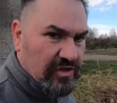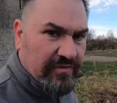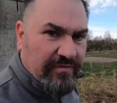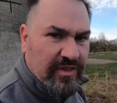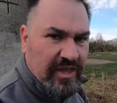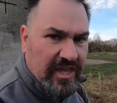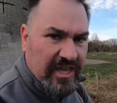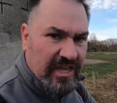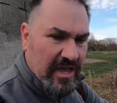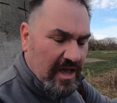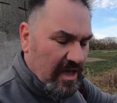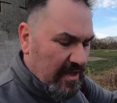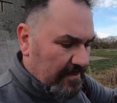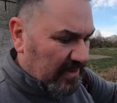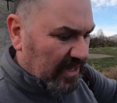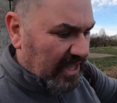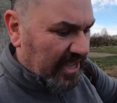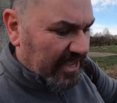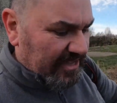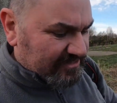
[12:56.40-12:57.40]
of the
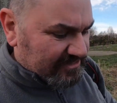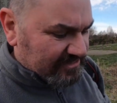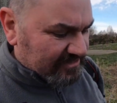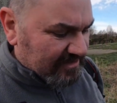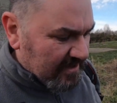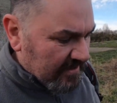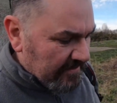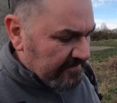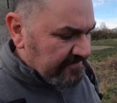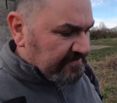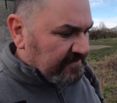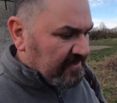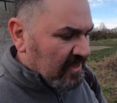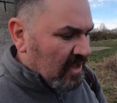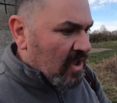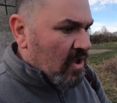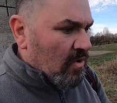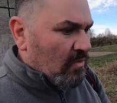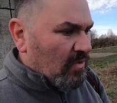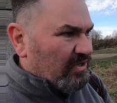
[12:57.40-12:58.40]
blades,
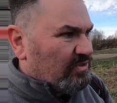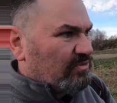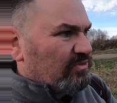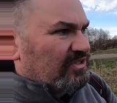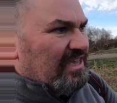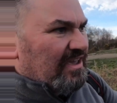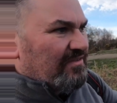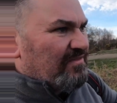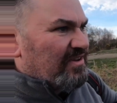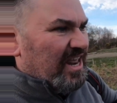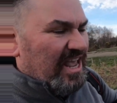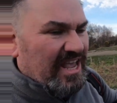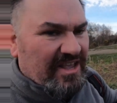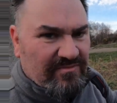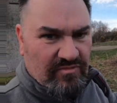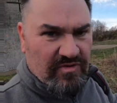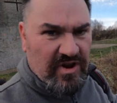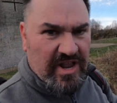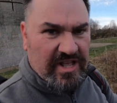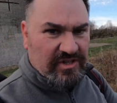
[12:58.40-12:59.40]
which was giving it
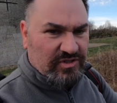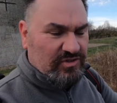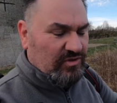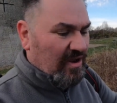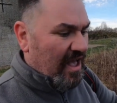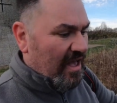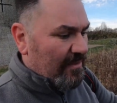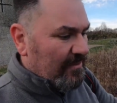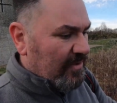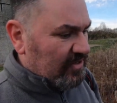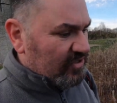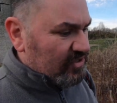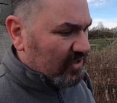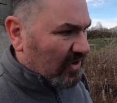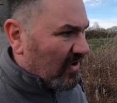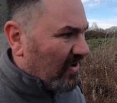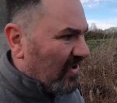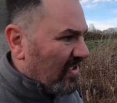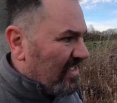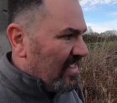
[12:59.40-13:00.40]
real drama.
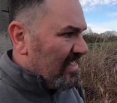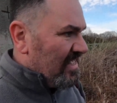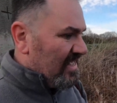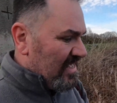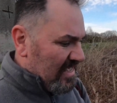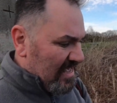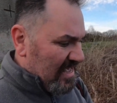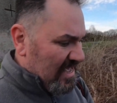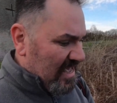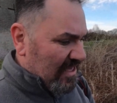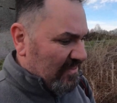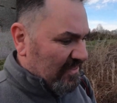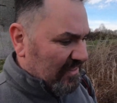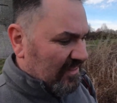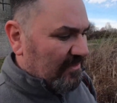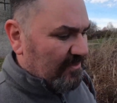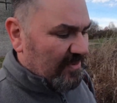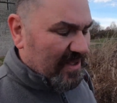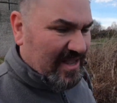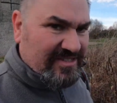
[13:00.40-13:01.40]
So I think
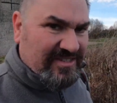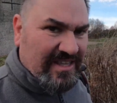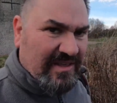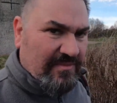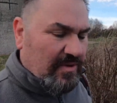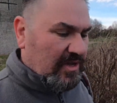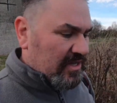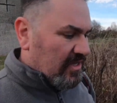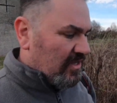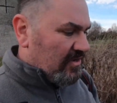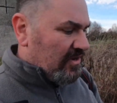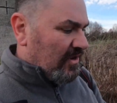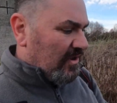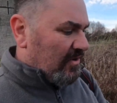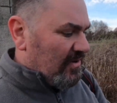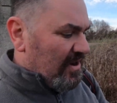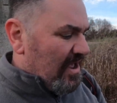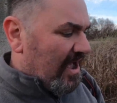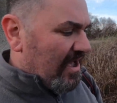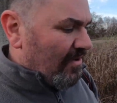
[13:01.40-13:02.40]
the best thing we can
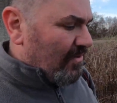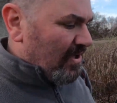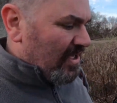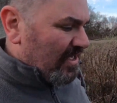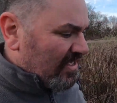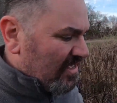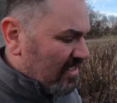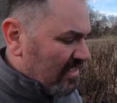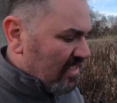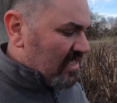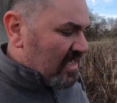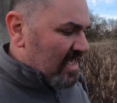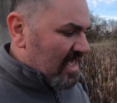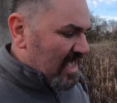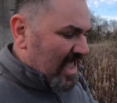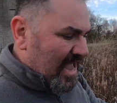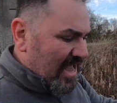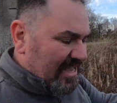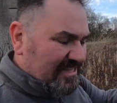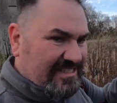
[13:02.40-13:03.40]
do now
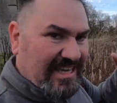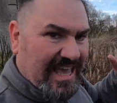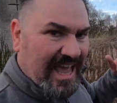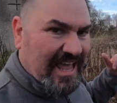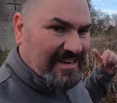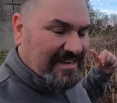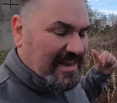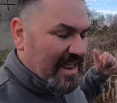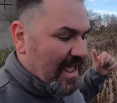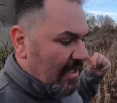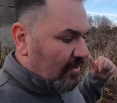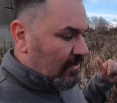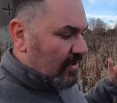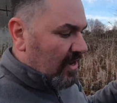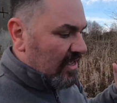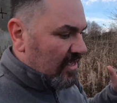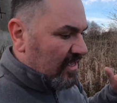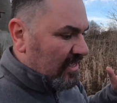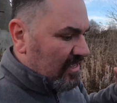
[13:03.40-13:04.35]
is get down